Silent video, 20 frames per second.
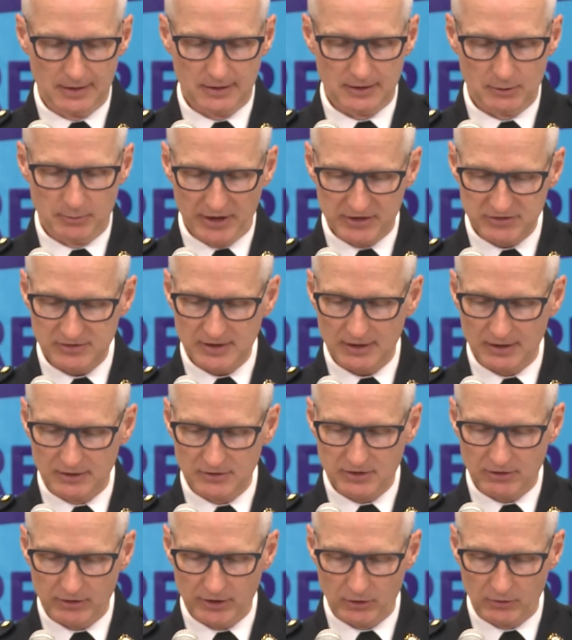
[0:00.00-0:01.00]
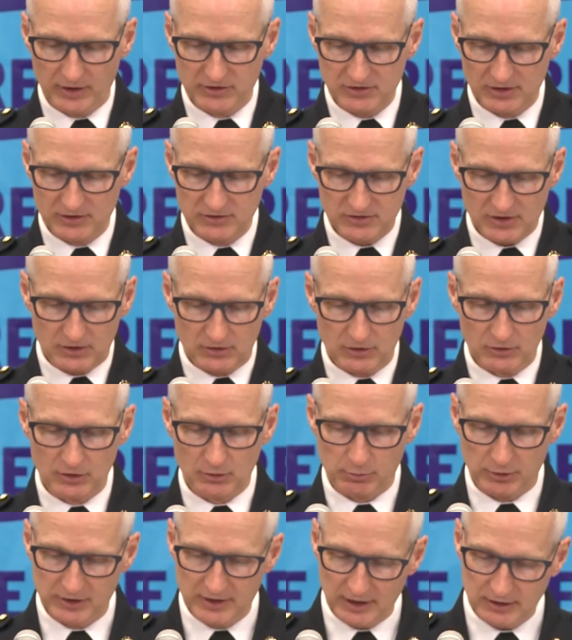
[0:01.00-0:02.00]
The best thing Ontario residents can do to
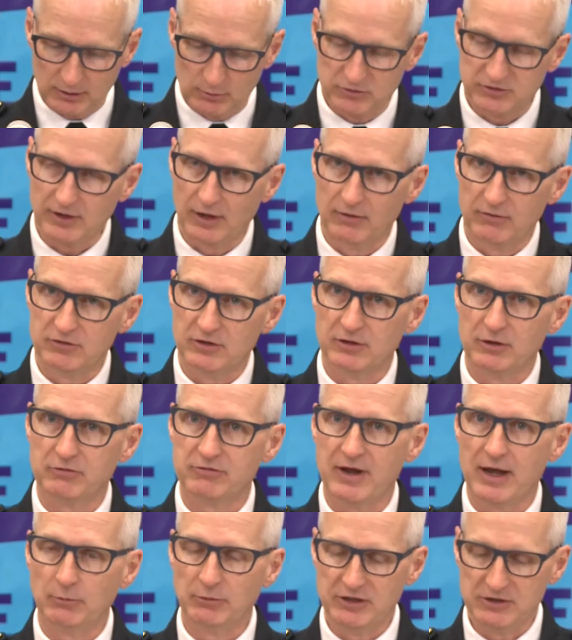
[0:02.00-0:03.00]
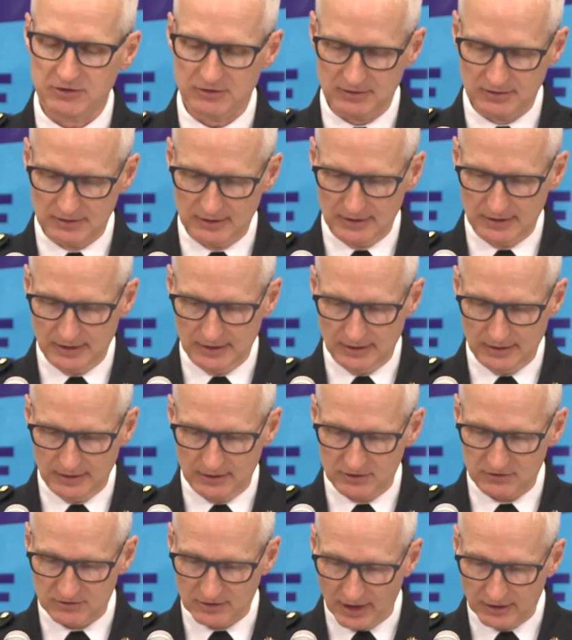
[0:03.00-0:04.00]
protect themselves and their families
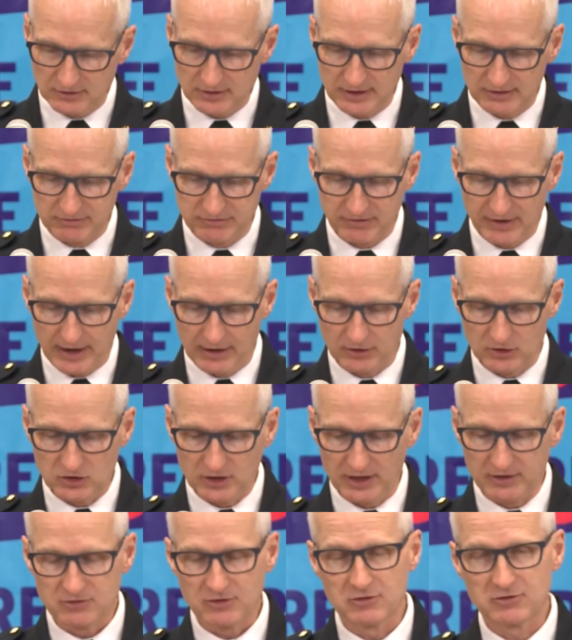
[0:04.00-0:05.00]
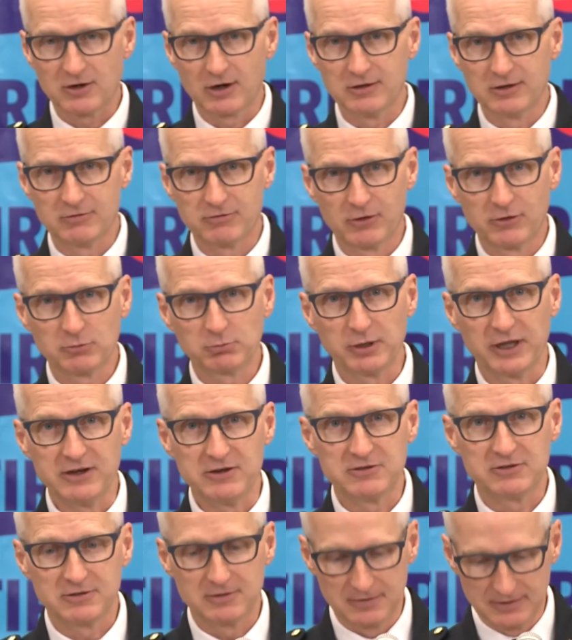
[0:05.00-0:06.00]
is not to give fire a chance to start in the first
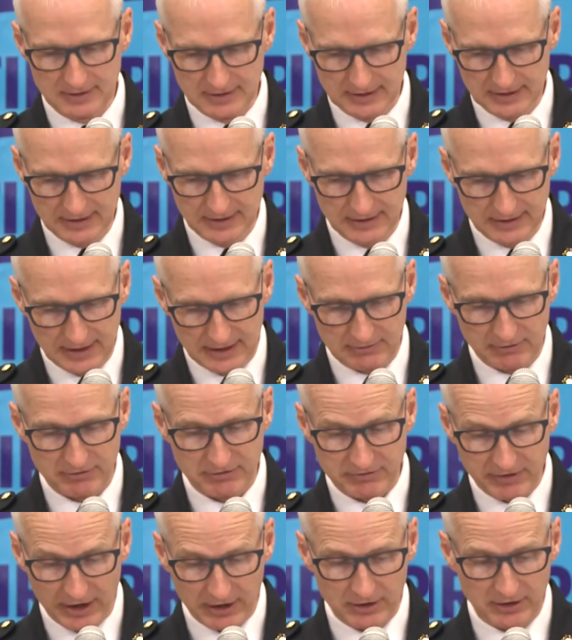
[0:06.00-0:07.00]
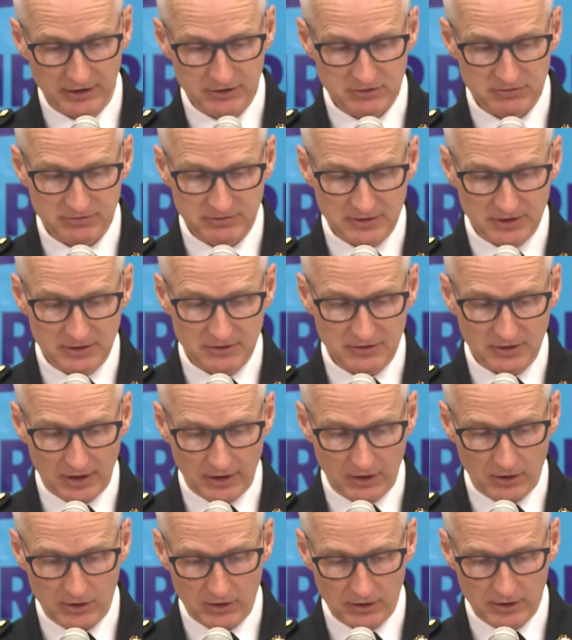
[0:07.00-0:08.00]
place. And if a fire does
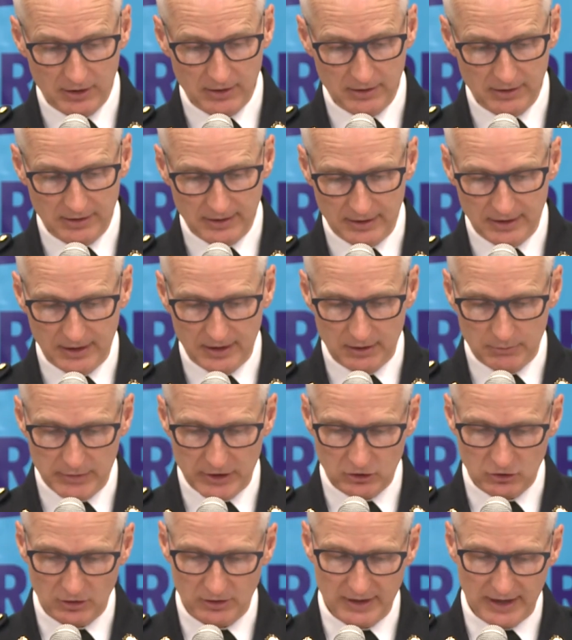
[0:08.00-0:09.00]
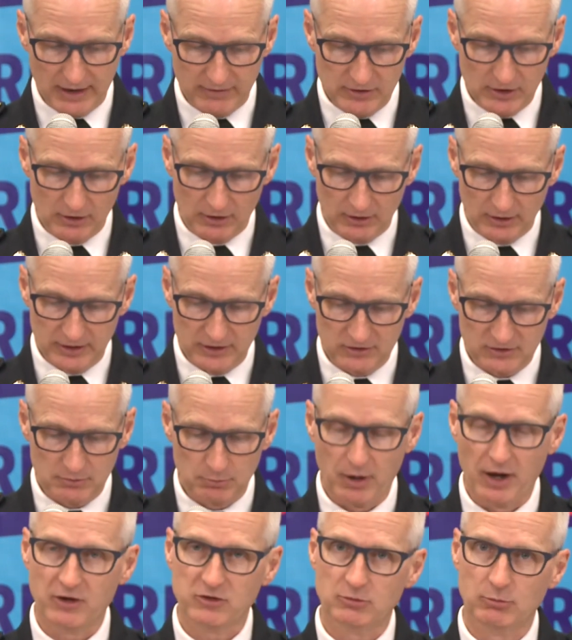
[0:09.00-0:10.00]
occur, make sure they have the earliest
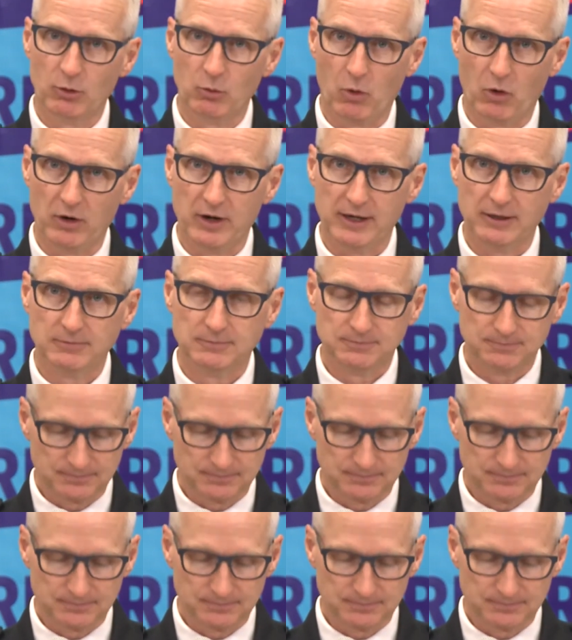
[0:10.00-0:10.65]
possible warning.